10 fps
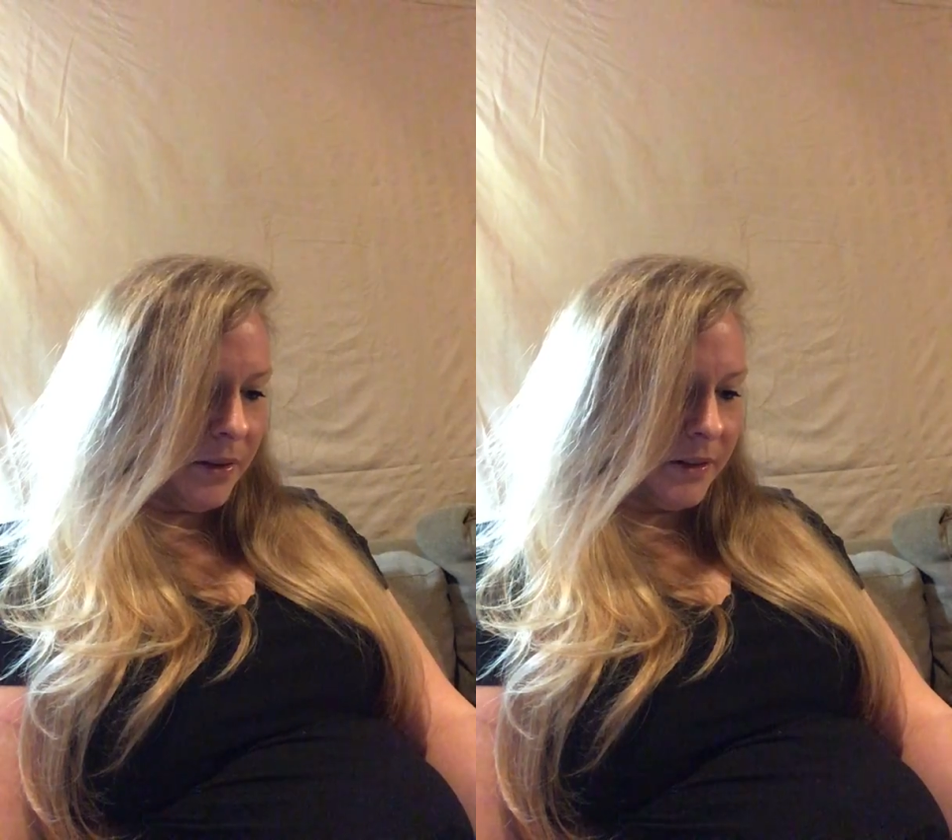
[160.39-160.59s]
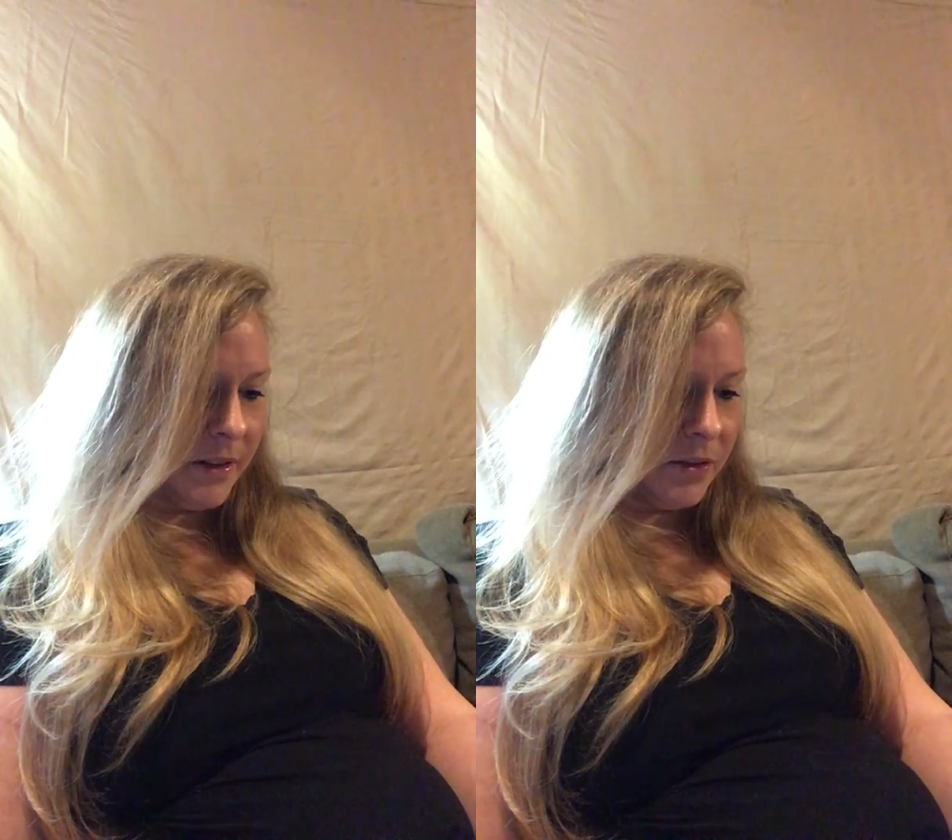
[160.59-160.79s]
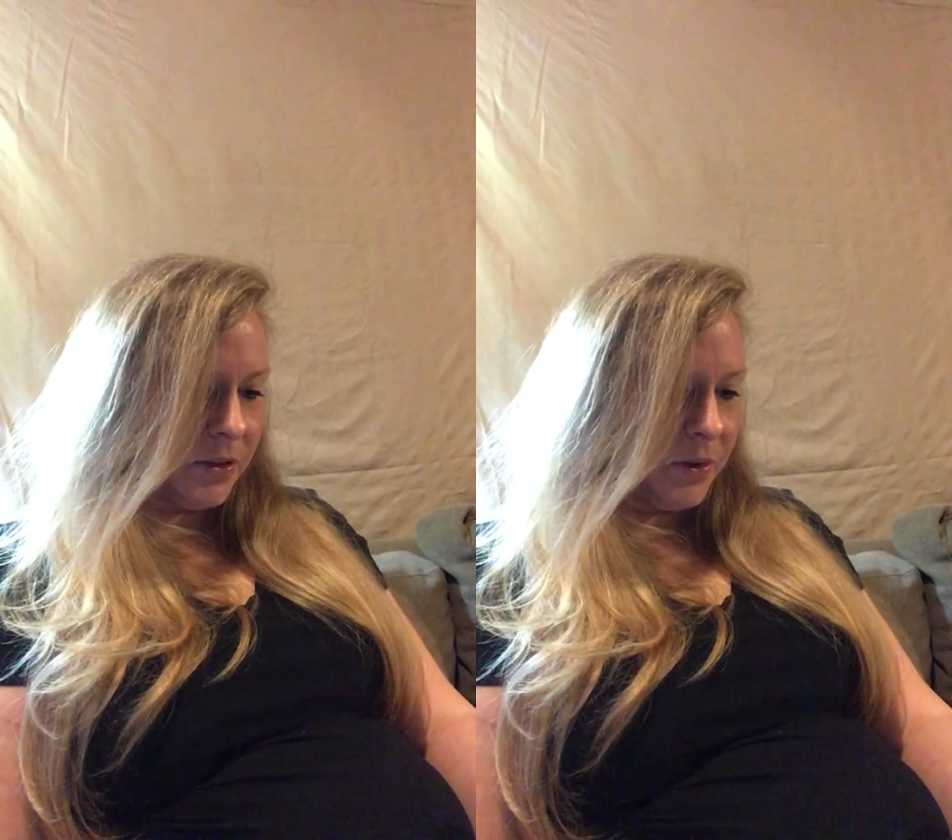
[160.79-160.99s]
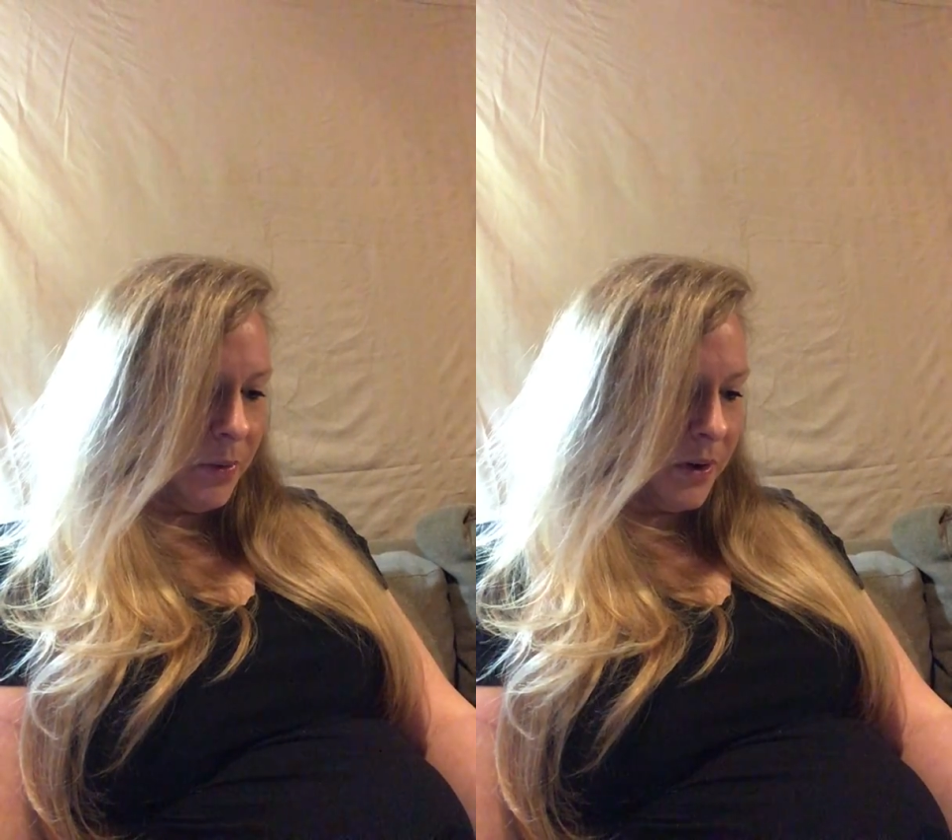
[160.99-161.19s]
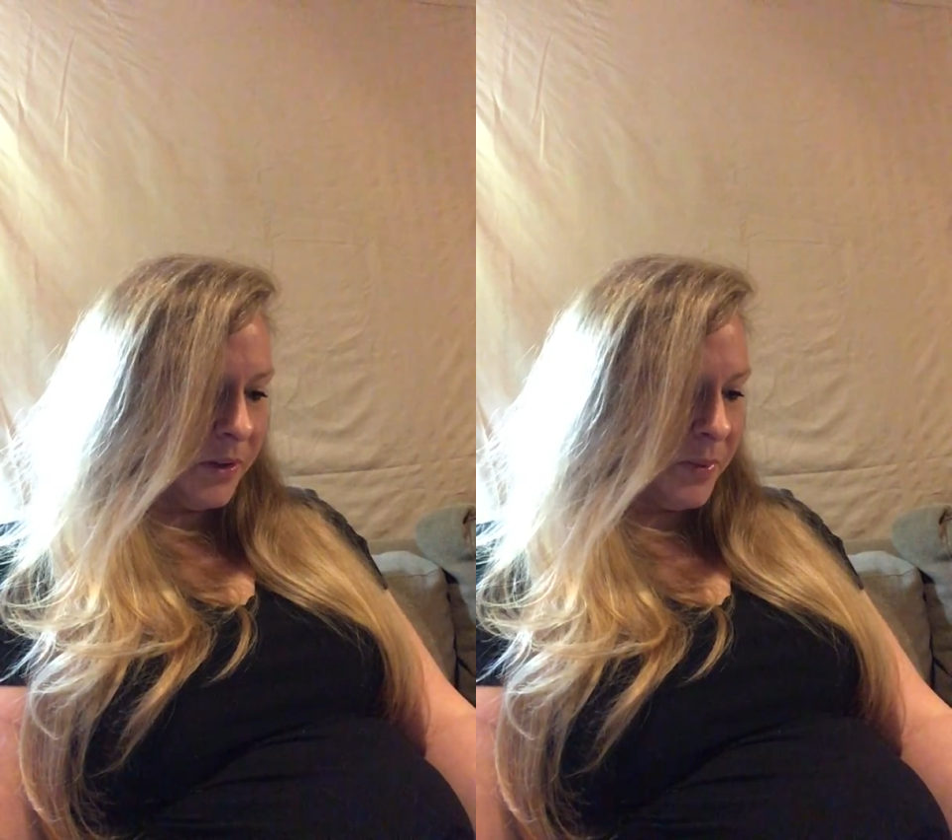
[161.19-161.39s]
the session to
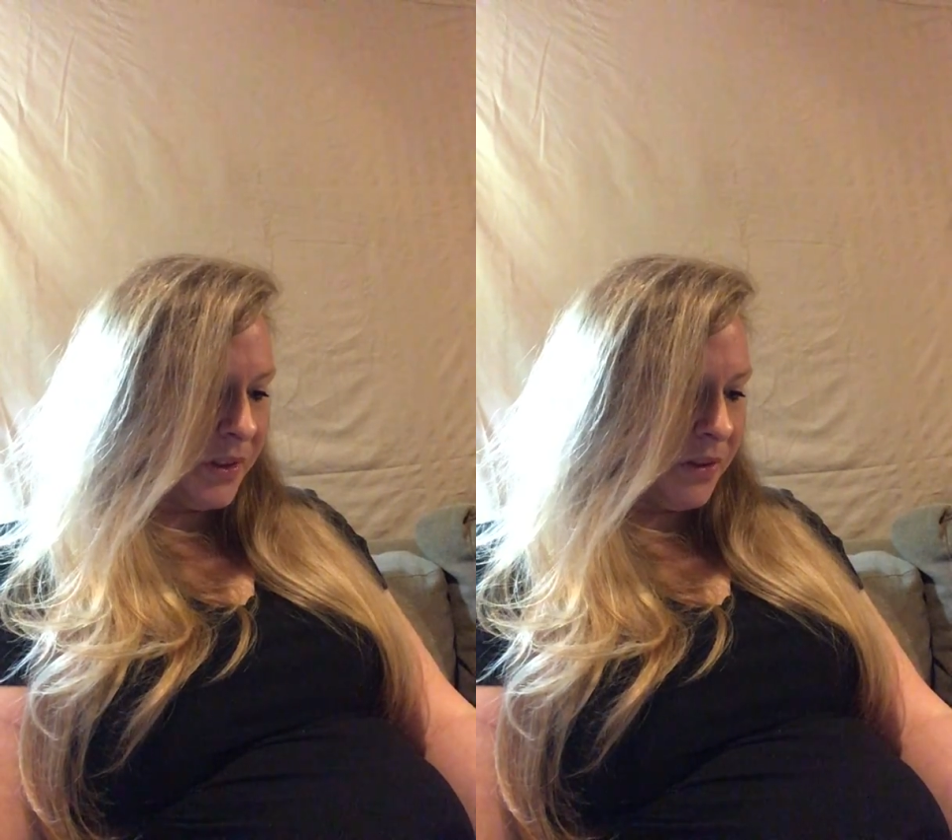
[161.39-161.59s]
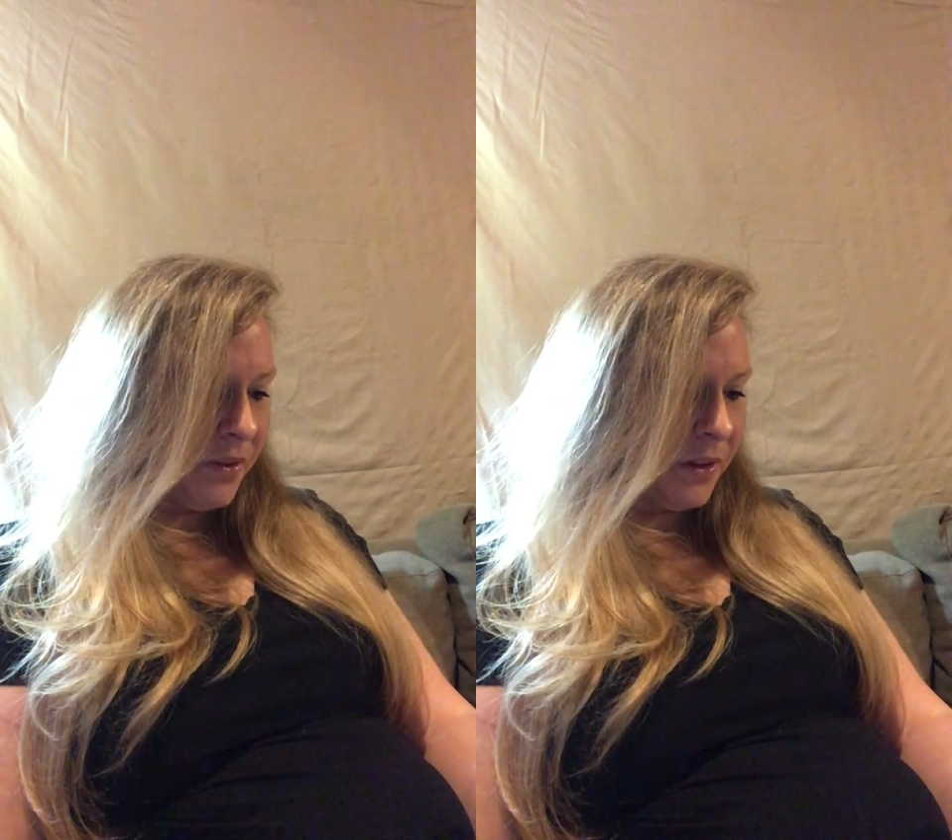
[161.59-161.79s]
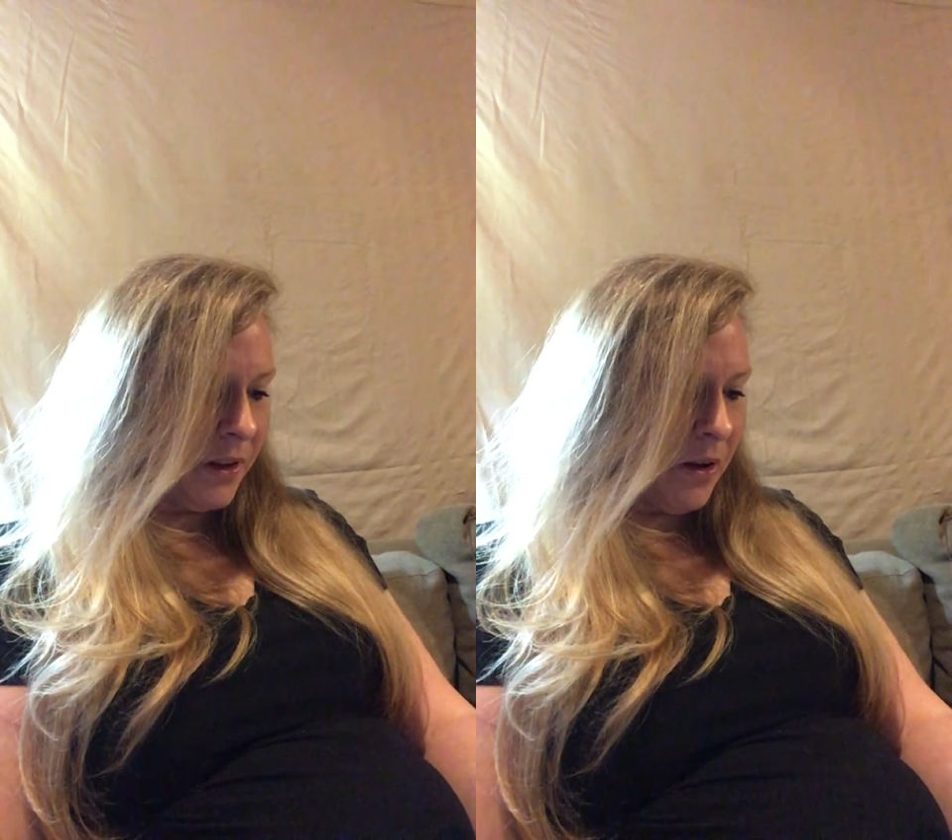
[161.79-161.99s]
work specifically